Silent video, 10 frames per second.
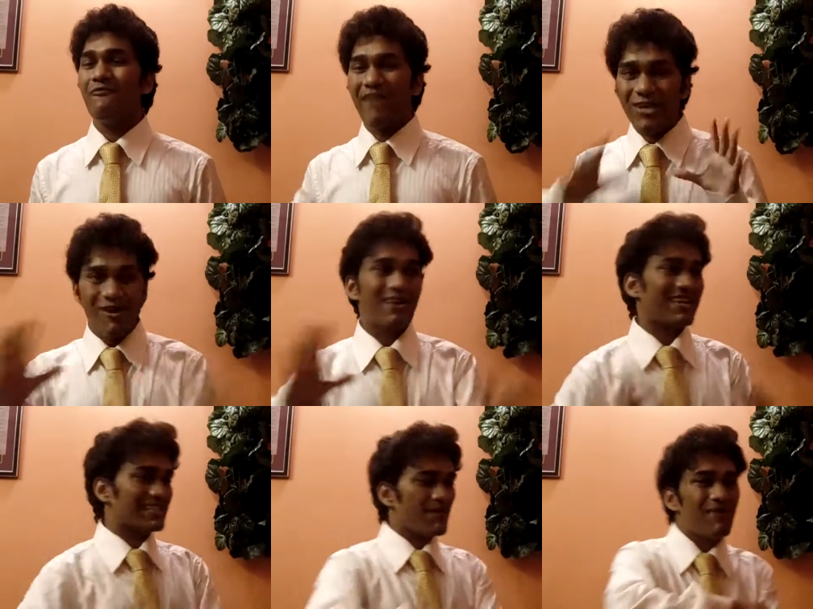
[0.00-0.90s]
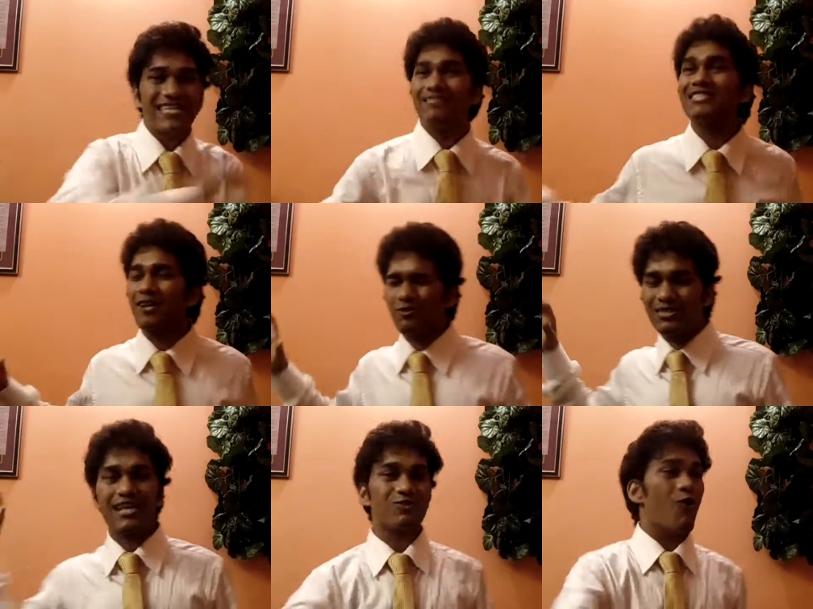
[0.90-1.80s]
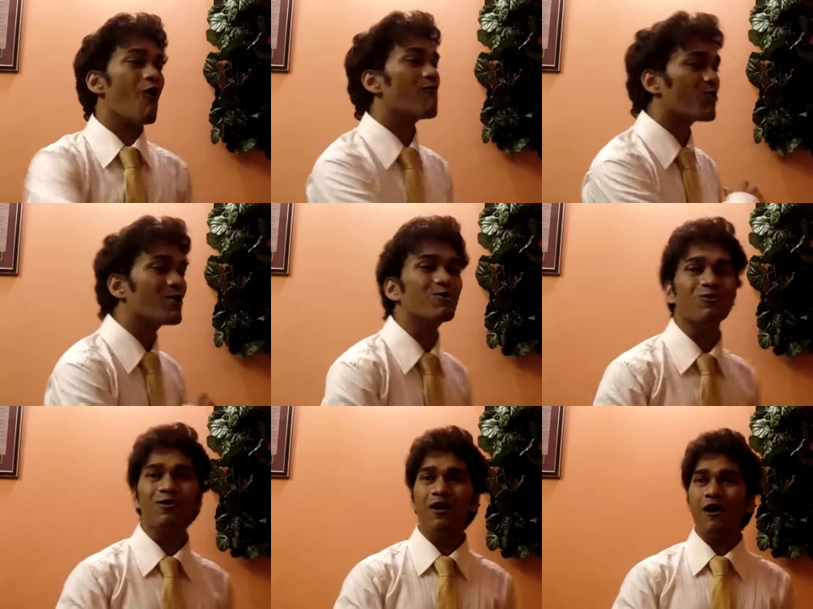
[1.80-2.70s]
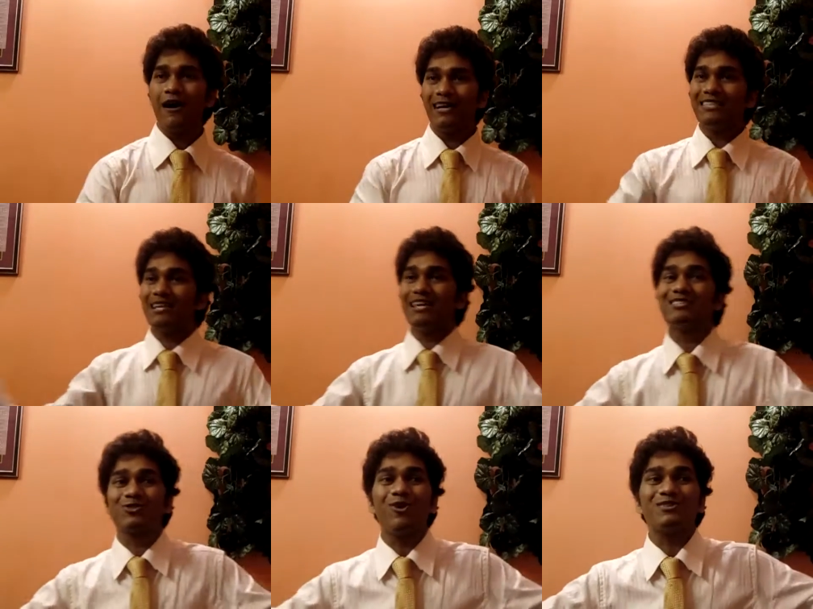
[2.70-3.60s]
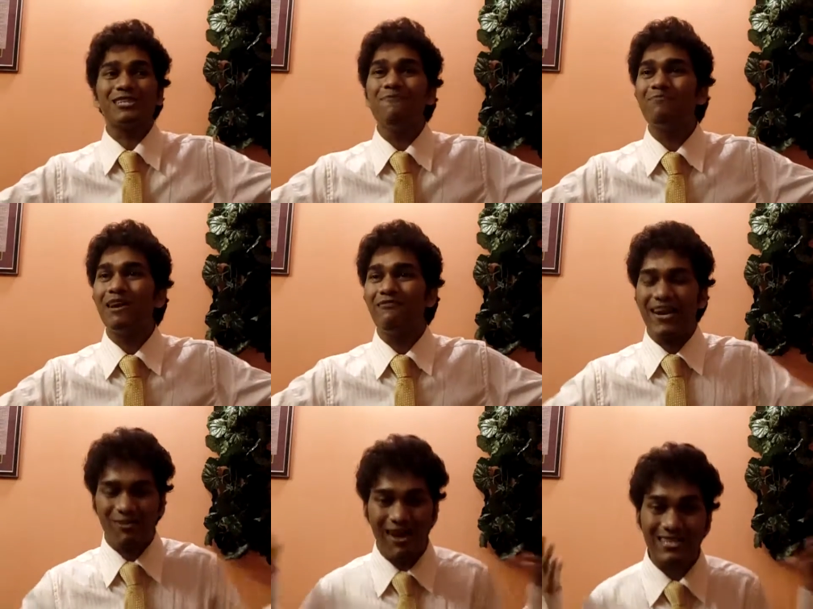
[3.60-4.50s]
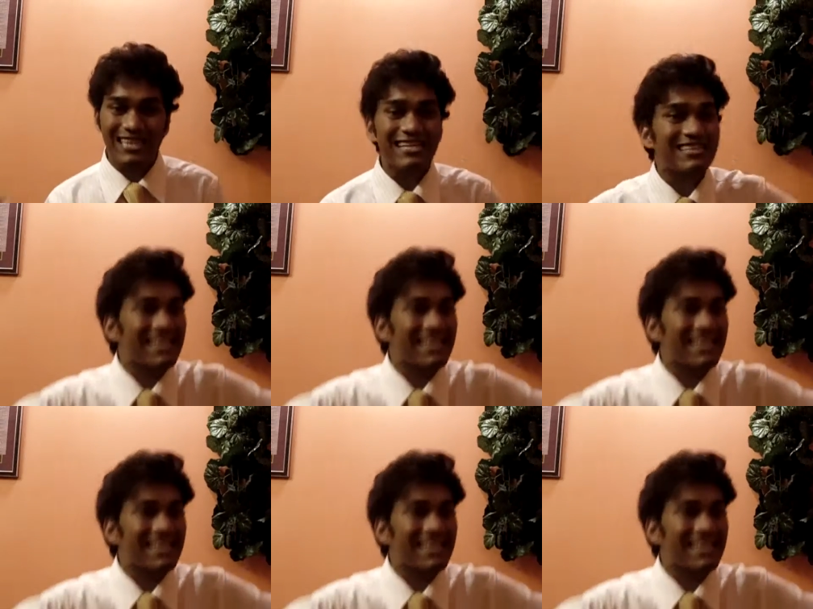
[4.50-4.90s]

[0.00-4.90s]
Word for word: When you are rest, the blessing shall just overflow you. It's so simple. When you are just